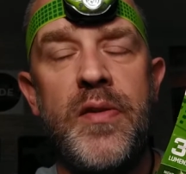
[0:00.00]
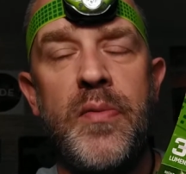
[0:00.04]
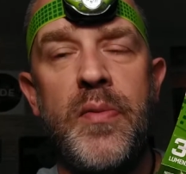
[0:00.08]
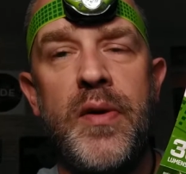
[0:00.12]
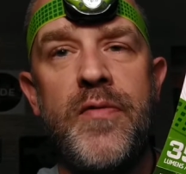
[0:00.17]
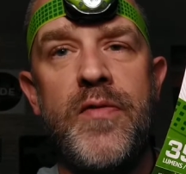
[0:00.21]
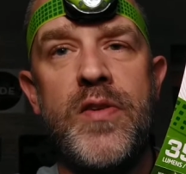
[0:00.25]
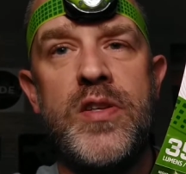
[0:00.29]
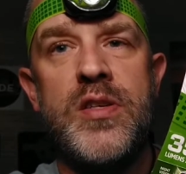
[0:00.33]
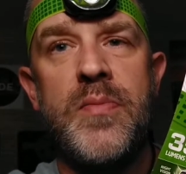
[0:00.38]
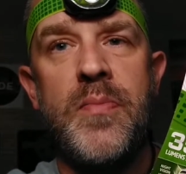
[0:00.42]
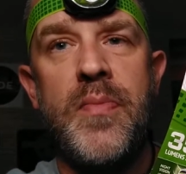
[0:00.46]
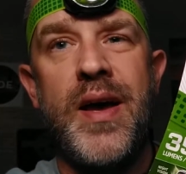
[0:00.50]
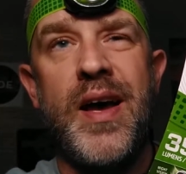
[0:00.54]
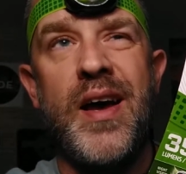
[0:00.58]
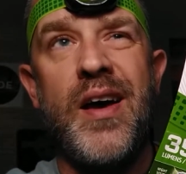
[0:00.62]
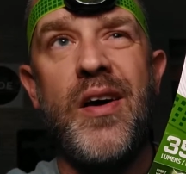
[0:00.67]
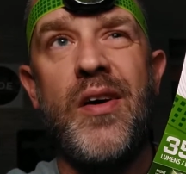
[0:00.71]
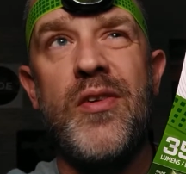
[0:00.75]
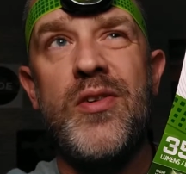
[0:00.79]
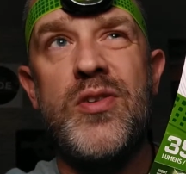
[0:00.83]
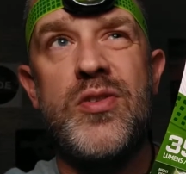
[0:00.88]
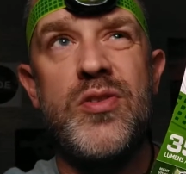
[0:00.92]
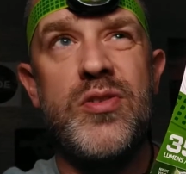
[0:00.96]
I believe it's
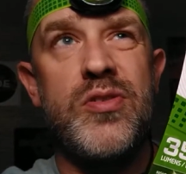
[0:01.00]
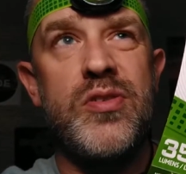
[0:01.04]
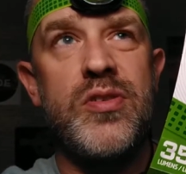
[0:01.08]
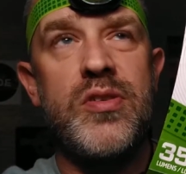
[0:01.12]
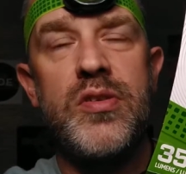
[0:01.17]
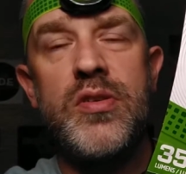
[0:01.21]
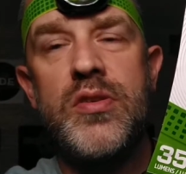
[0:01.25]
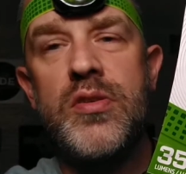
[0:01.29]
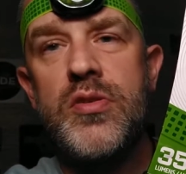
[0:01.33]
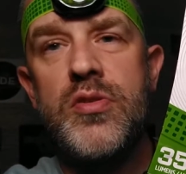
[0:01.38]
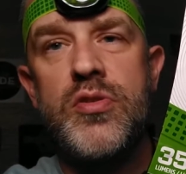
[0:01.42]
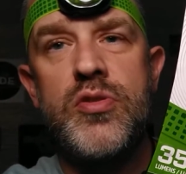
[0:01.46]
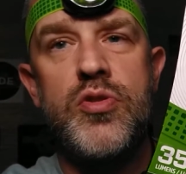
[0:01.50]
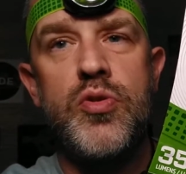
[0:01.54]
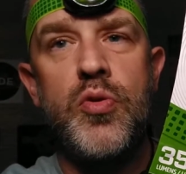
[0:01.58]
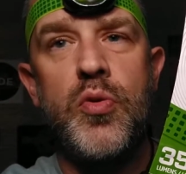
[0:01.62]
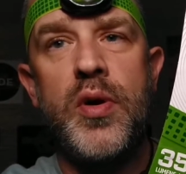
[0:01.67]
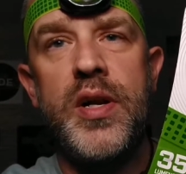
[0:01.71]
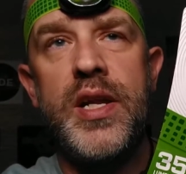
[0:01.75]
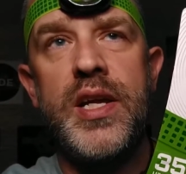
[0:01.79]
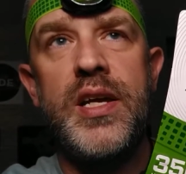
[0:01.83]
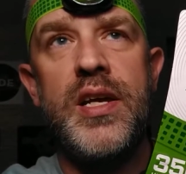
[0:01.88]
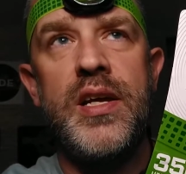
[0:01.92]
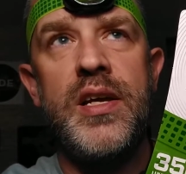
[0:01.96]
about
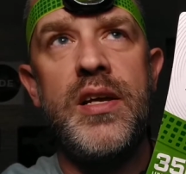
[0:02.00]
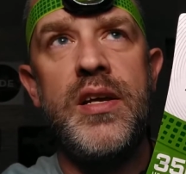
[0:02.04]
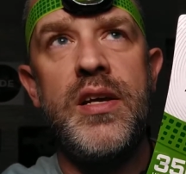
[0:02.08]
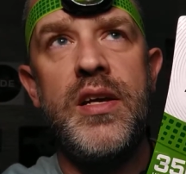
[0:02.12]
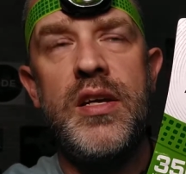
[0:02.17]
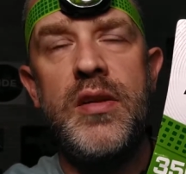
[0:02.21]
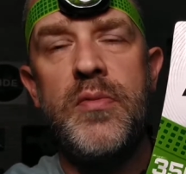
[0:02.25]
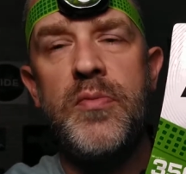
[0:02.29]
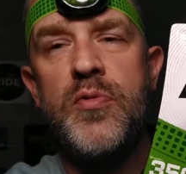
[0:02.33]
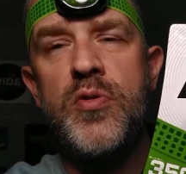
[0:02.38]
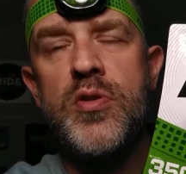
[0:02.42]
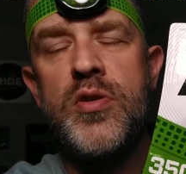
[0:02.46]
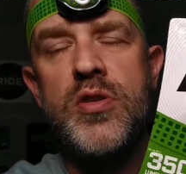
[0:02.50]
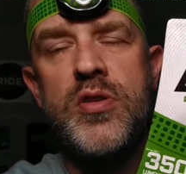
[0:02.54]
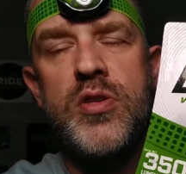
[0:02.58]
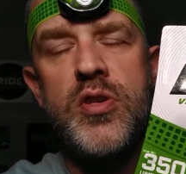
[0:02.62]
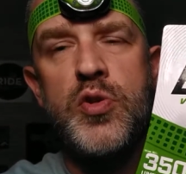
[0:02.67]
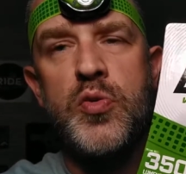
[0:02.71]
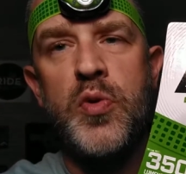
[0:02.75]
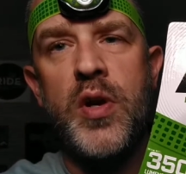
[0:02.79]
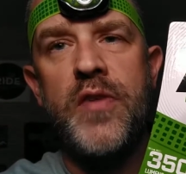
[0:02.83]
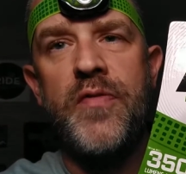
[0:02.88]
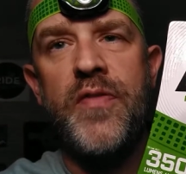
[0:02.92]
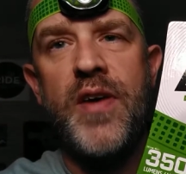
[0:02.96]
$20 to
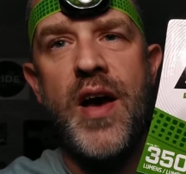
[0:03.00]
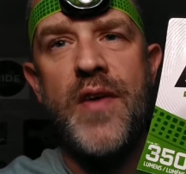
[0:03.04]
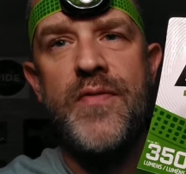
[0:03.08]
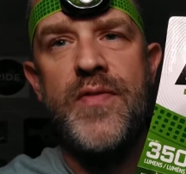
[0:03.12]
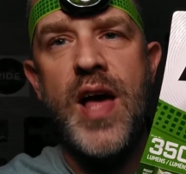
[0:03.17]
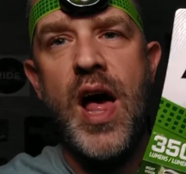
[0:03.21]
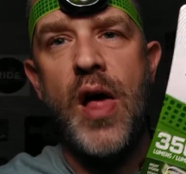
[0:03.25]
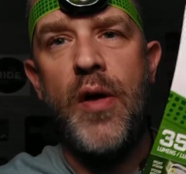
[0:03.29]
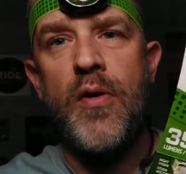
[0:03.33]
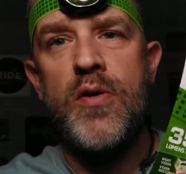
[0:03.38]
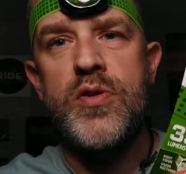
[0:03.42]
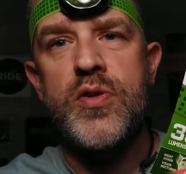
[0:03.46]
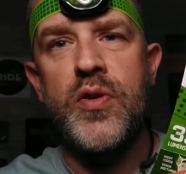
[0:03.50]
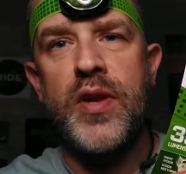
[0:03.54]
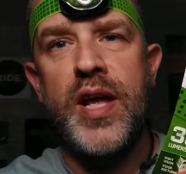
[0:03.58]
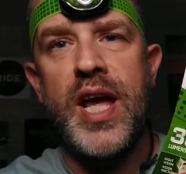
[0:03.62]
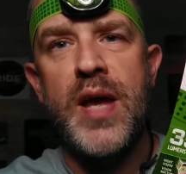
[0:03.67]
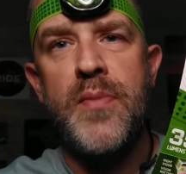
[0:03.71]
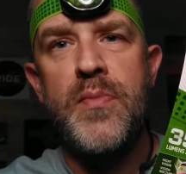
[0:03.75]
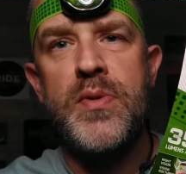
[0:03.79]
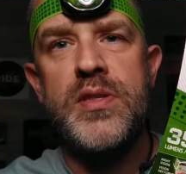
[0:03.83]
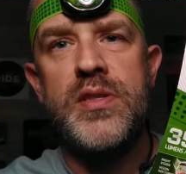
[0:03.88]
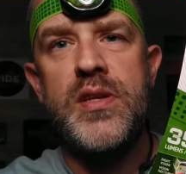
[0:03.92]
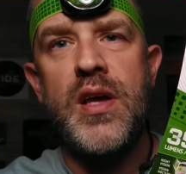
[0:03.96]
$25 on
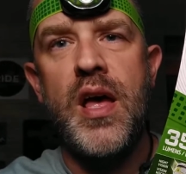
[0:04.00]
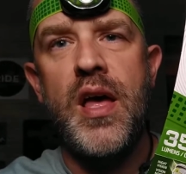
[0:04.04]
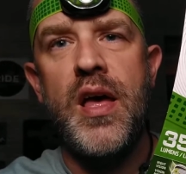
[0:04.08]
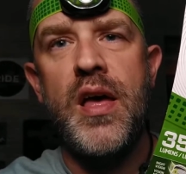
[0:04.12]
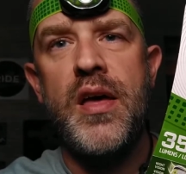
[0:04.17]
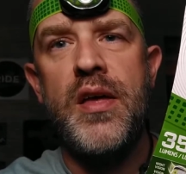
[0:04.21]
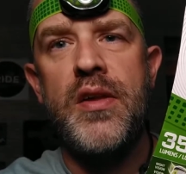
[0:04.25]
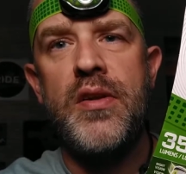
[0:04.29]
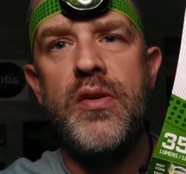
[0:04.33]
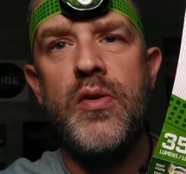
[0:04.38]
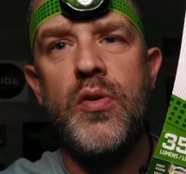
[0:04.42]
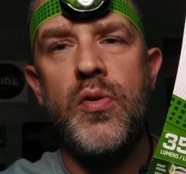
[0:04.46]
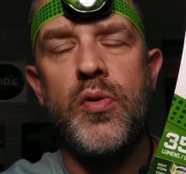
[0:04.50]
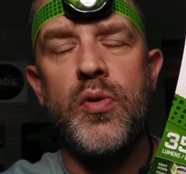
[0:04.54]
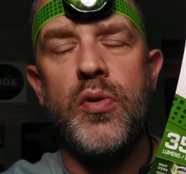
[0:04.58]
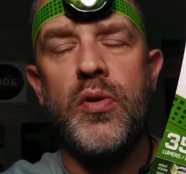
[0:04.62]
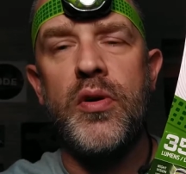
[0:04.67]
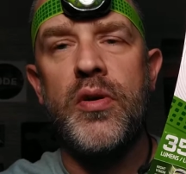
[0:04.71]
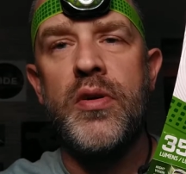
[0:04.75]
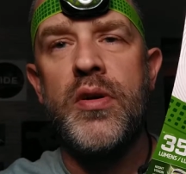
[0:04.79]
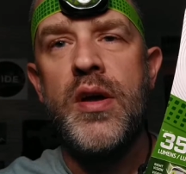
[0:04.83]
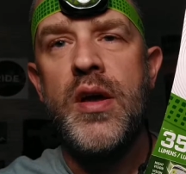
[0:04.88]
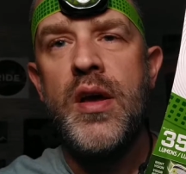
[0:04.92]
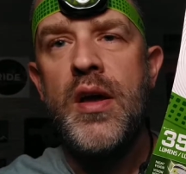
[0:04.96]
Amazon
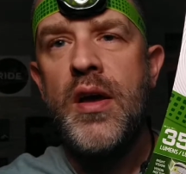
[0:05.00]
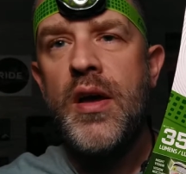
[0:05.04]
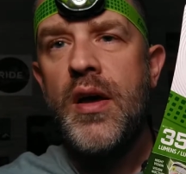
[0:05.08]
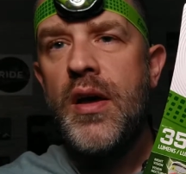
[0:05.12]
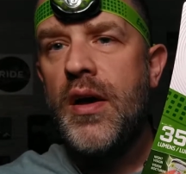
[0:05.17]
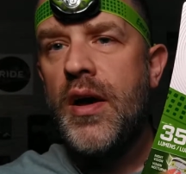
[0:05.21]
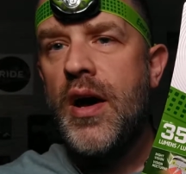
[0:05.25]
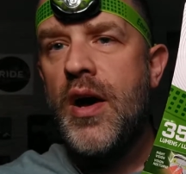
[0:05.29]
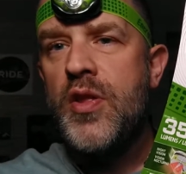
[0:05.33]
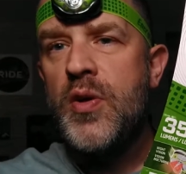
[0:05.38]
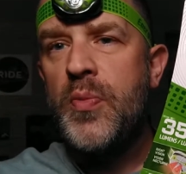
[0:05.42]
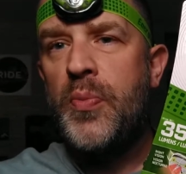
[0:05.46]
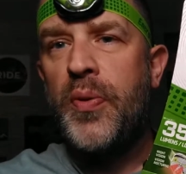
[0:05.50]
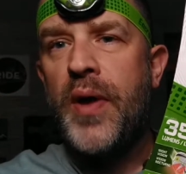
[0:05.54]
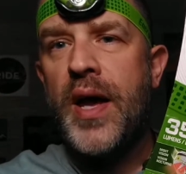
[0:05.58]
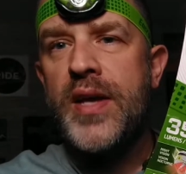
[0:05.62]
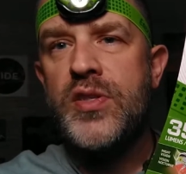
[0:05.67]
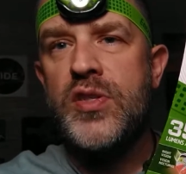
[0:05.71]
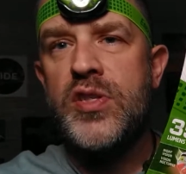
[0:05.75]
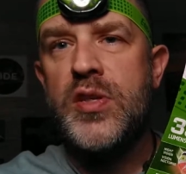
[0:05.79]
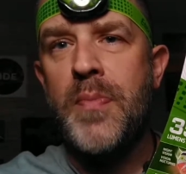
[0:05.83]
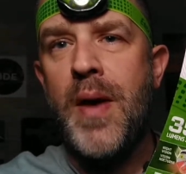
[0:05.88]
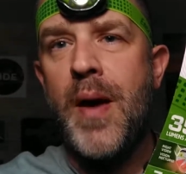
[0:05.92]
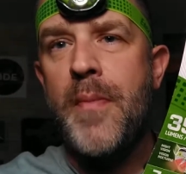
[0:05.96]
or other
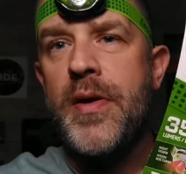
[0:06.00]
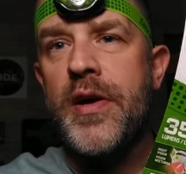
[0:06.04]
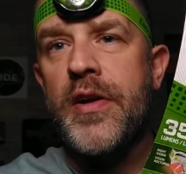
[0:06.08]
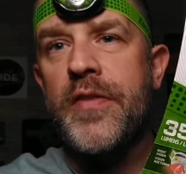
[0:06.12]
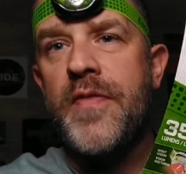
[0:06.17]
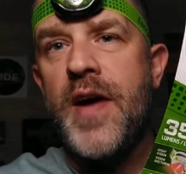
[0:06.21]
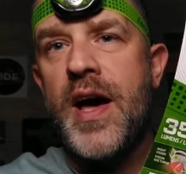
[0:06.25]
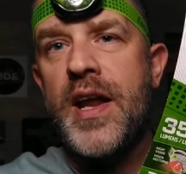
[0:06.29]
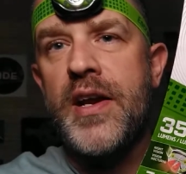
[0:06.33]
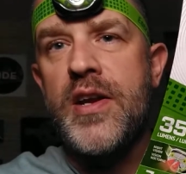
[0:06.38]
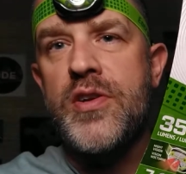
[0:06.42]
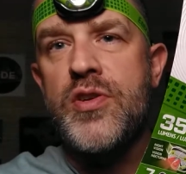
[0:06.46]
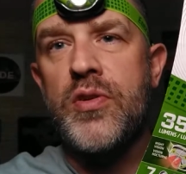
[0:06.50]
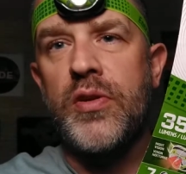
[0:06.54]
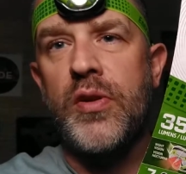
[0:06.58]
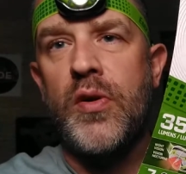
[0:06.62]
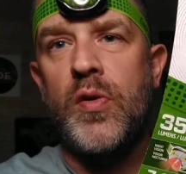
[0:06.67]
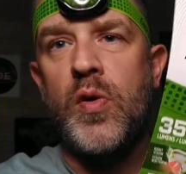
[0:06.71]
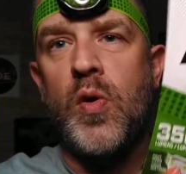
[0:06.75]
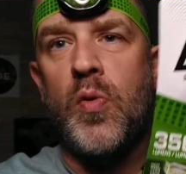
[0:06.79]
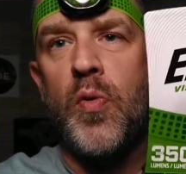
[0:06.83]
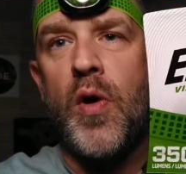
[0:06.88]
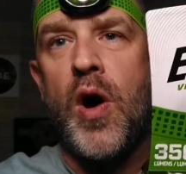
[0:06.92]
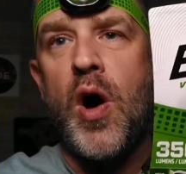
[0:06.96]
places. You might be able to find it at your
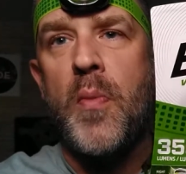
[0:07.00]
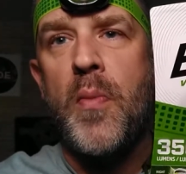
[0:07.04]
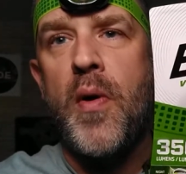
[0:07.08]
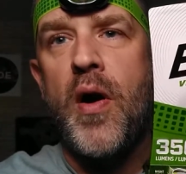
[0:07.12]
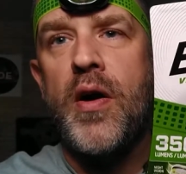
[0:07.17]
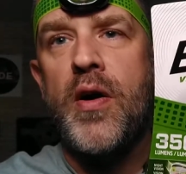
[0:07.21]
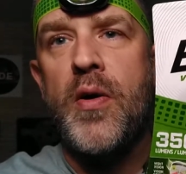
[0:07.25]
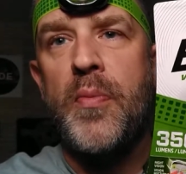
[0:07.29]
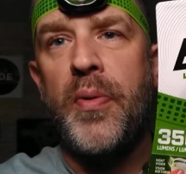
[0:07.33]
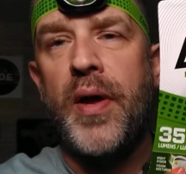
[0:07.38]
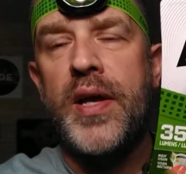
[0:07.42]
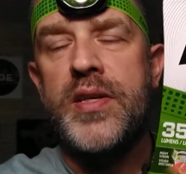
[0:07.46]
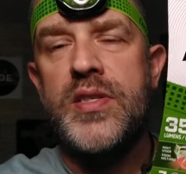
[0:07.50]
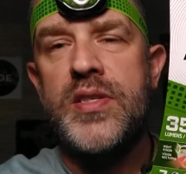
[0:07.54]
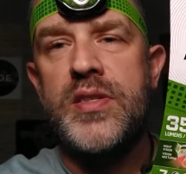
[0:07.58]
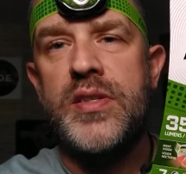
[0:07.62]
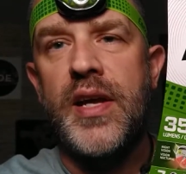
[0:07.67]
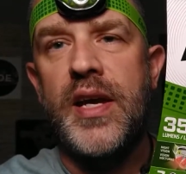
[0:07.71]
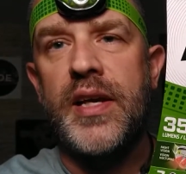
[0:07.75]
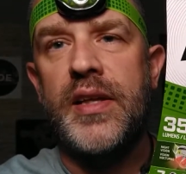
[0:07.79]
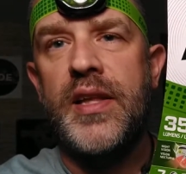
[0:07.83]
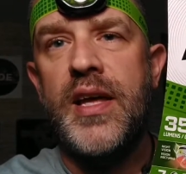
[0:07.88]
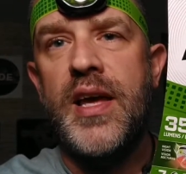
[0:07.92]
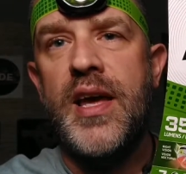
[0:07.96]
local Walmart or places
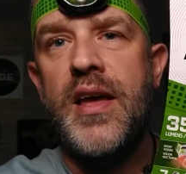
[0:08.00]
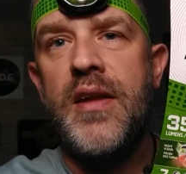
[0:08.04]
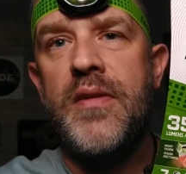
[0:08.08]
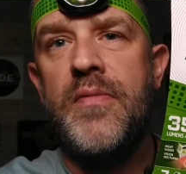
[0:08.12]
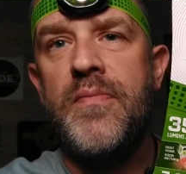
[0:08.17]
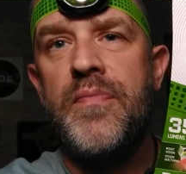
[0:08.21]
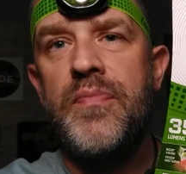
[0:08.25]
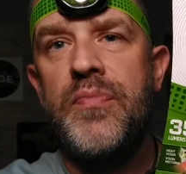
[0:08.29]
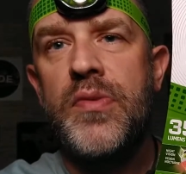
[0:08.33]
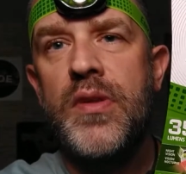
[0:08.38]
like that.